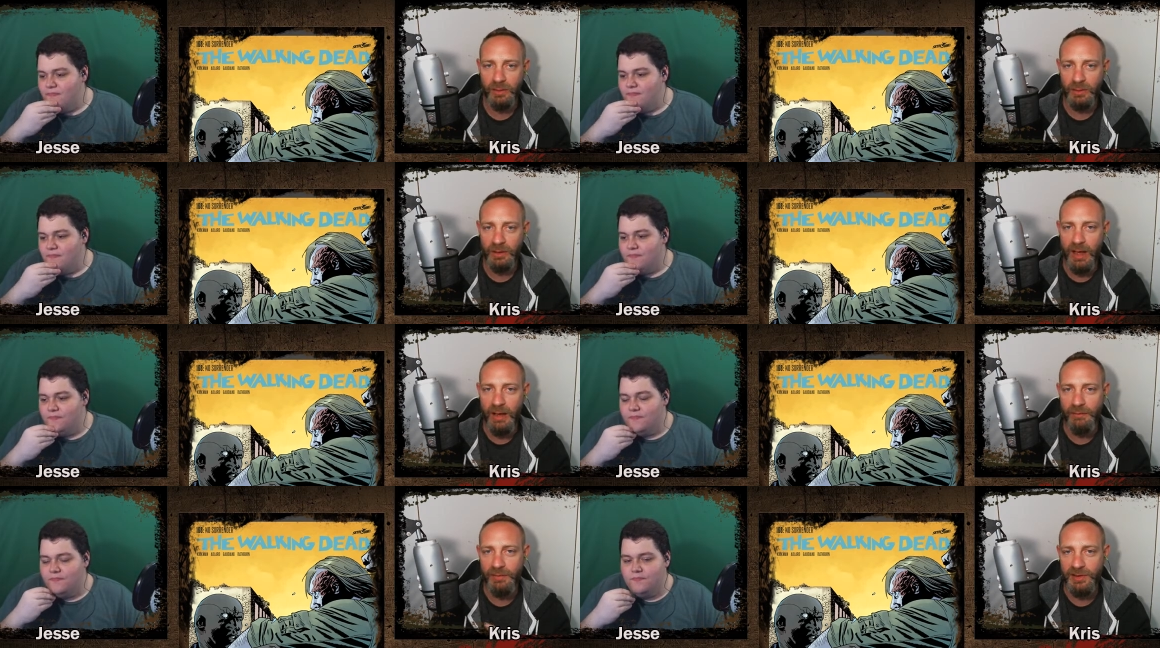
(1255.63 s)

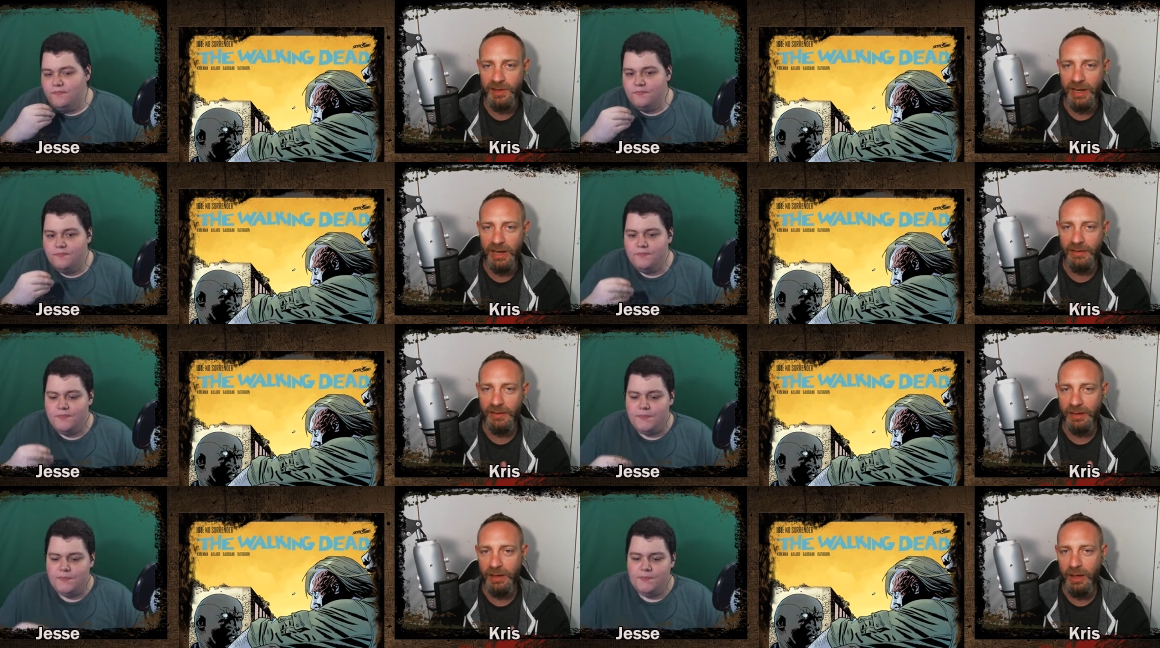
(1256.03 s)

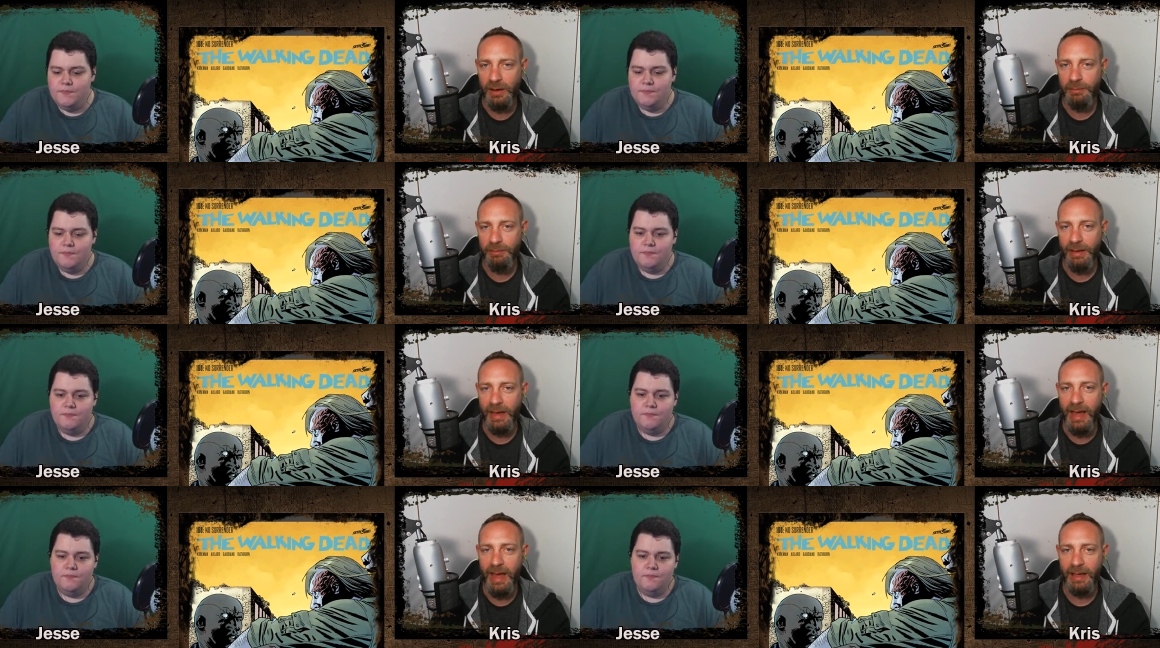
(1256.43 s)
Speaker 1: confiscated the
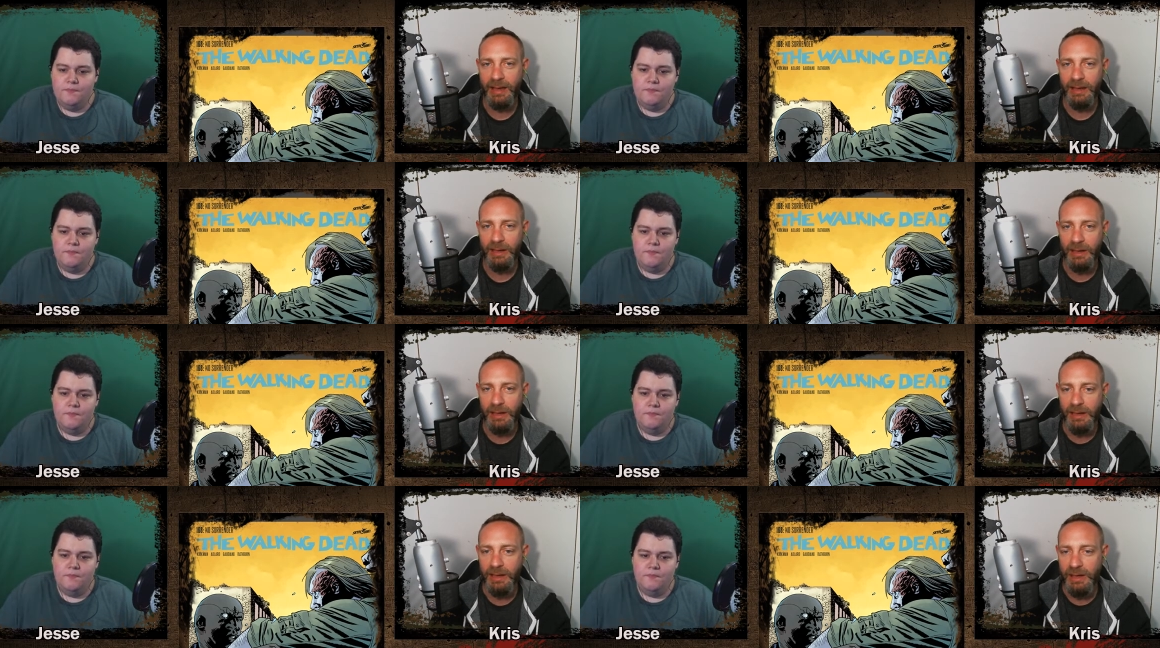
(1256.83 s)
gun
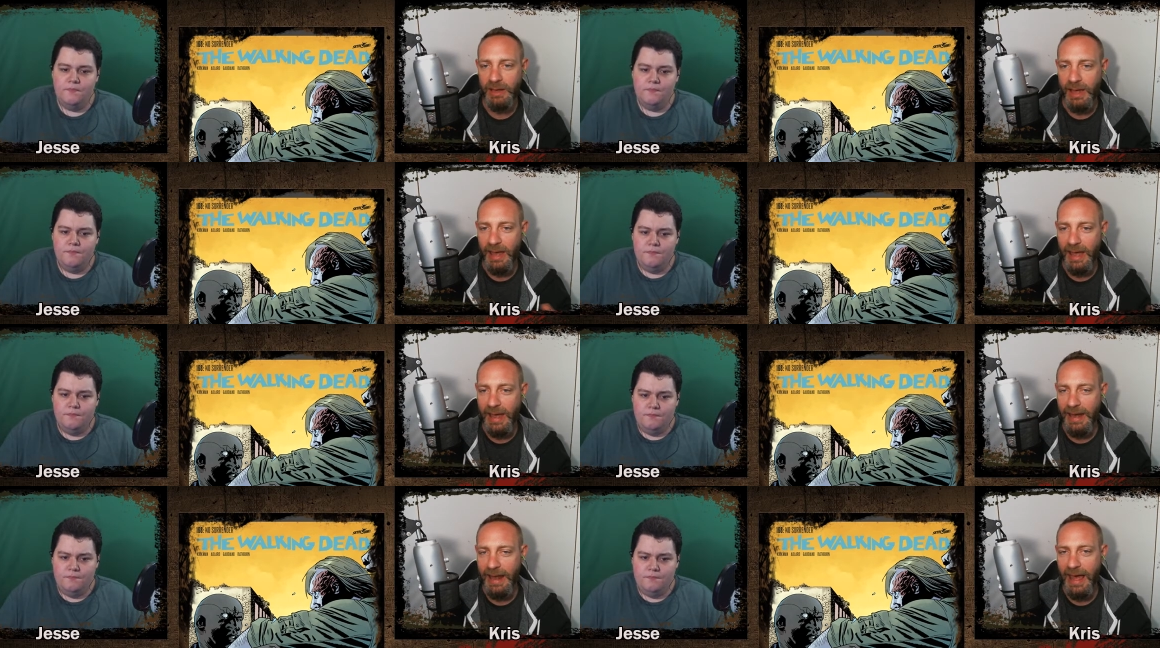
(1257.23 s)
back
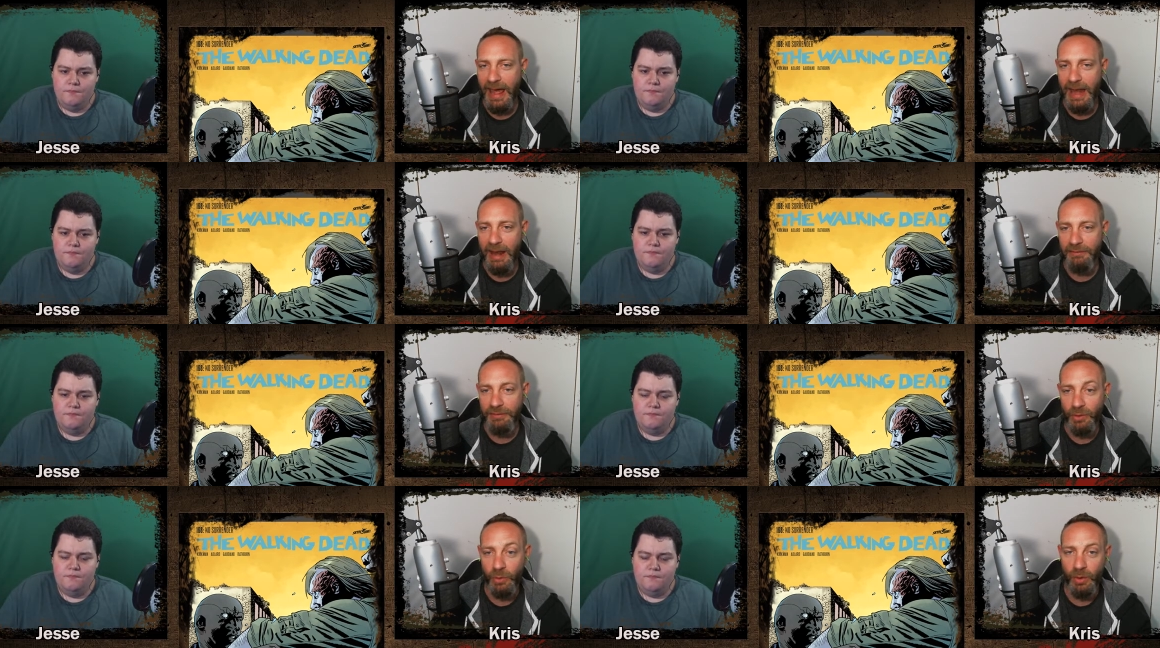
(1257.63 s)
and
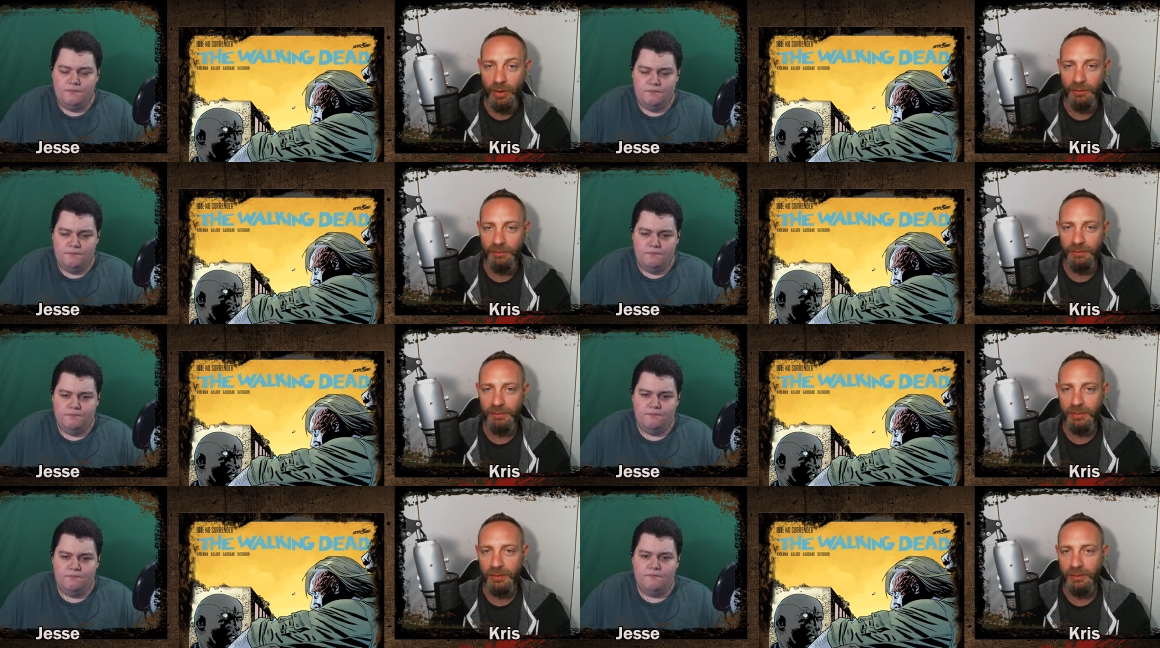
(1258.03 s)
had
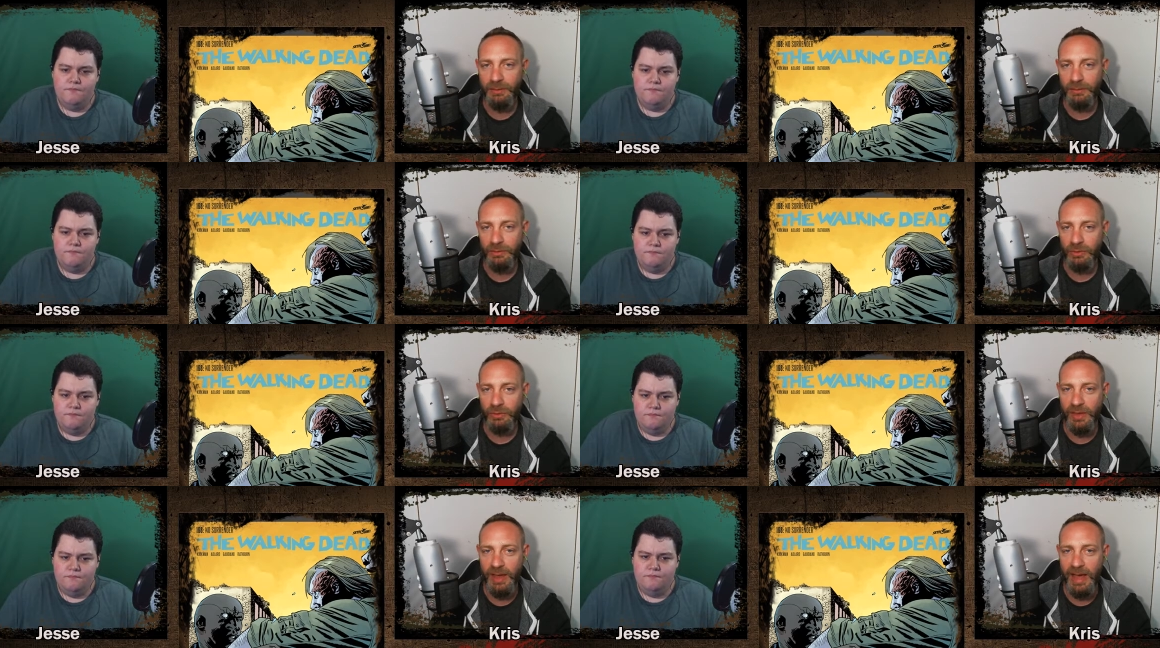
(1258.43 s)
everyone
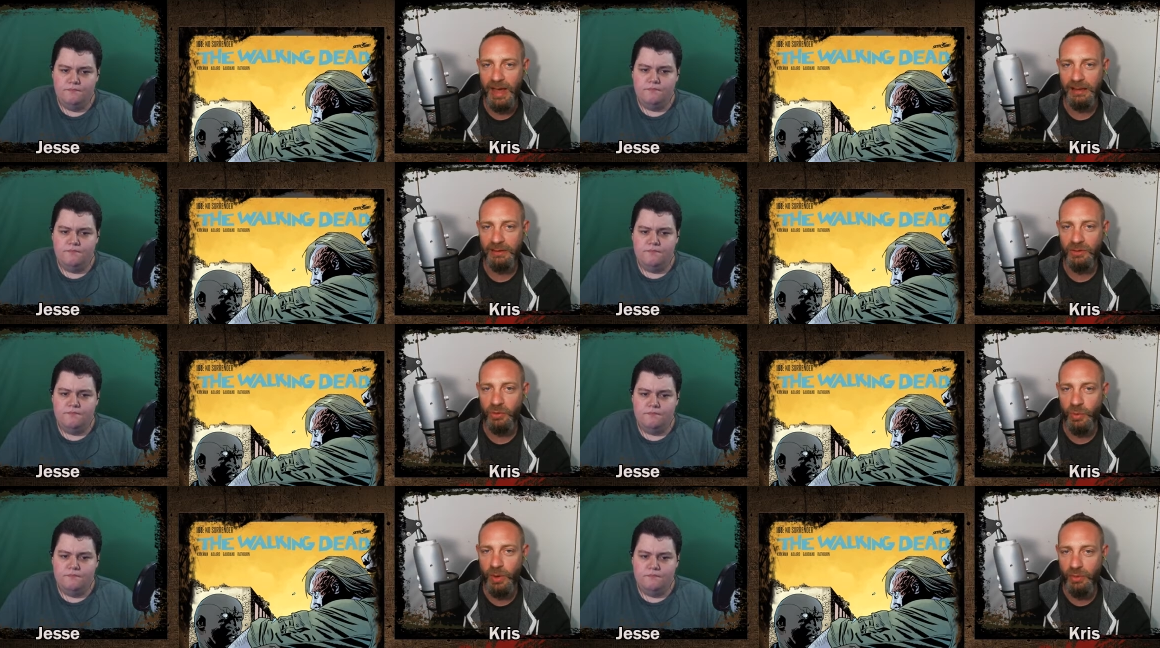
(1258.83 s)
do
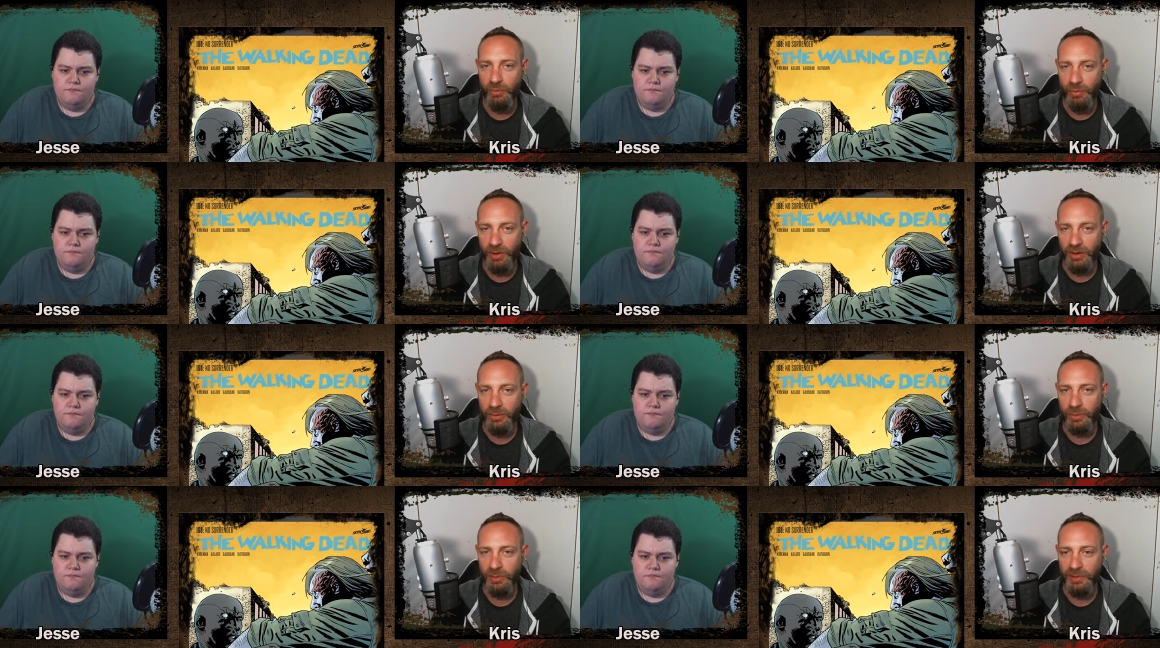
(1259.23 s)
that to when
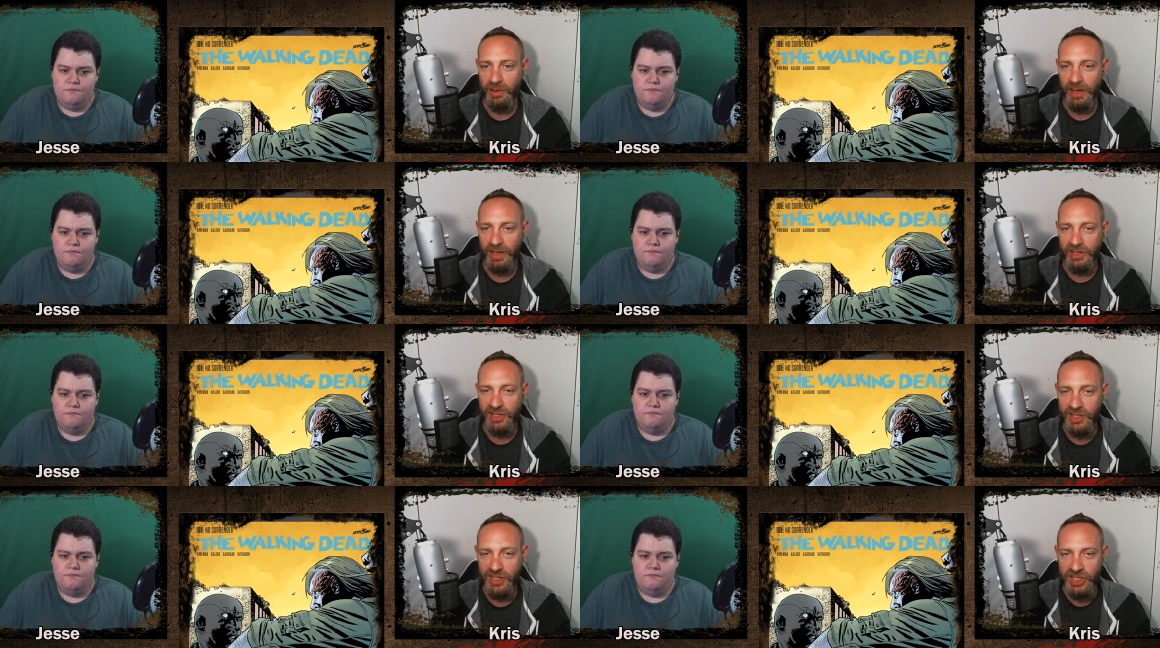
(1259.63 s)
Rick was
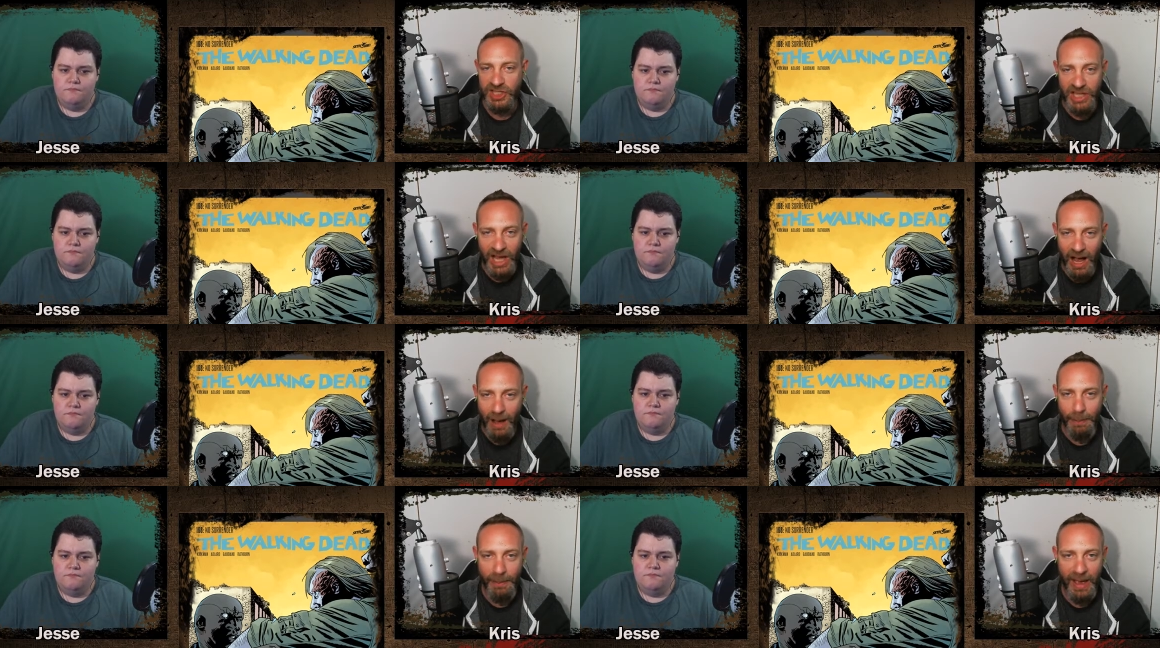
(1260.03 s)
like,
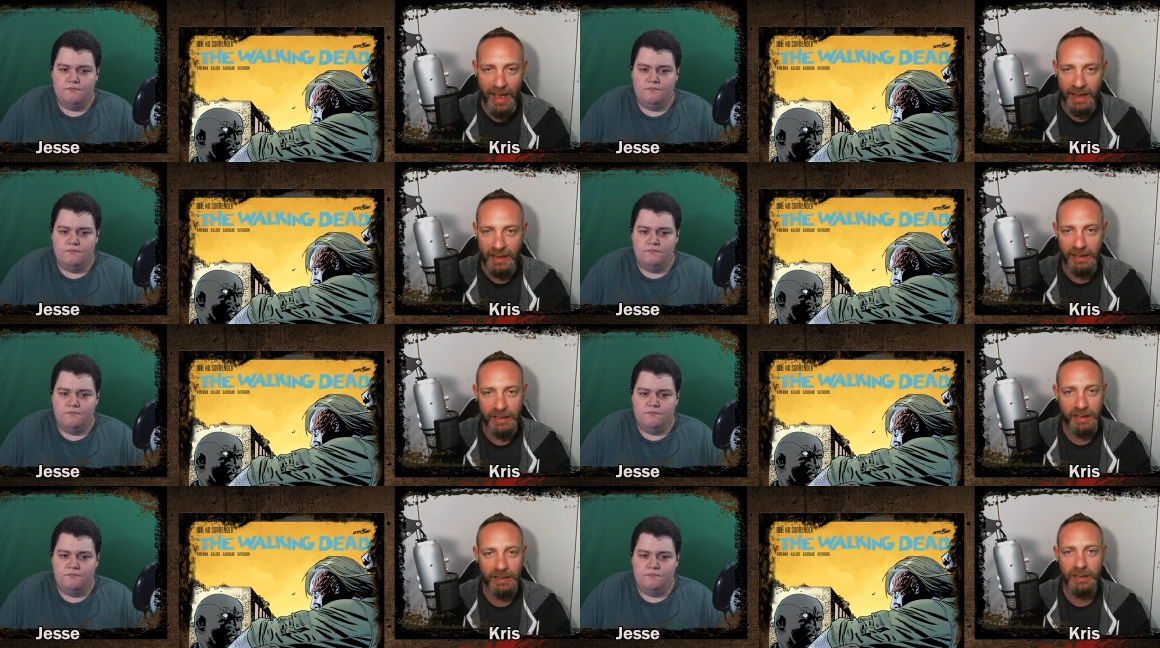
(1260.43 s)
"Stop
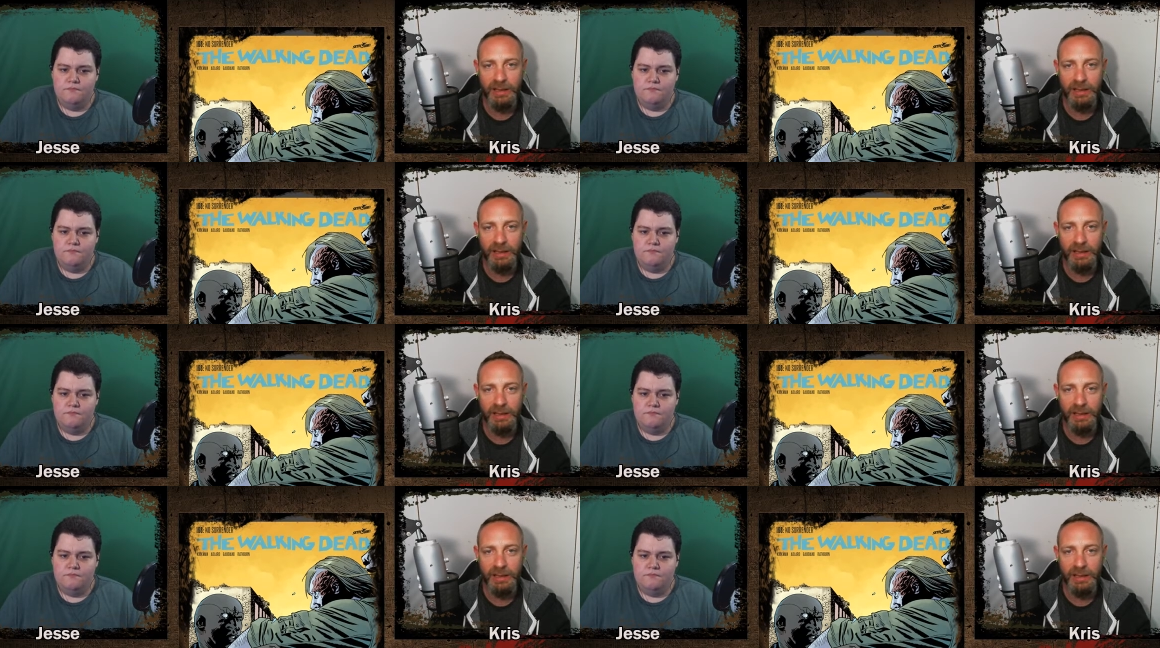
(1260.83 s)
it,"